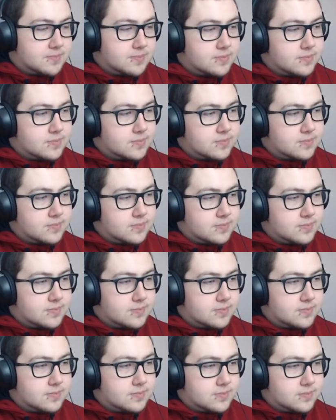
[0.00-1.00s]

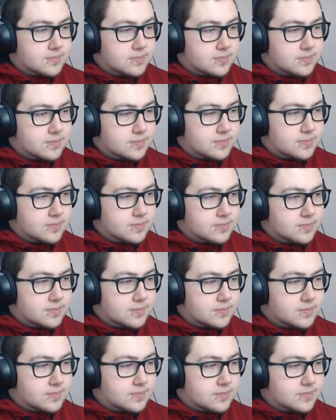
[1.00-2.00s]

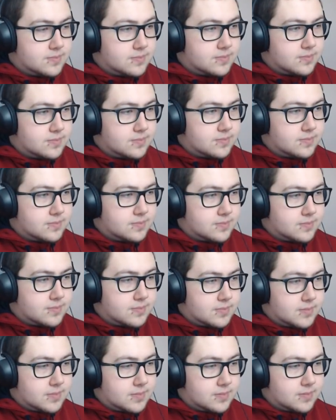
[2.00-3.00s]

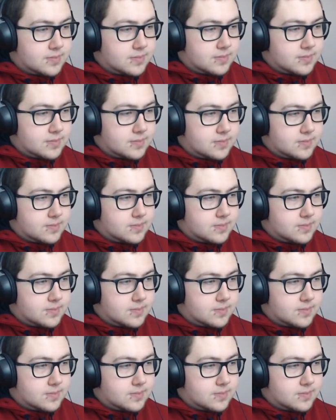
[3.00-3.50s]
(no one is talking)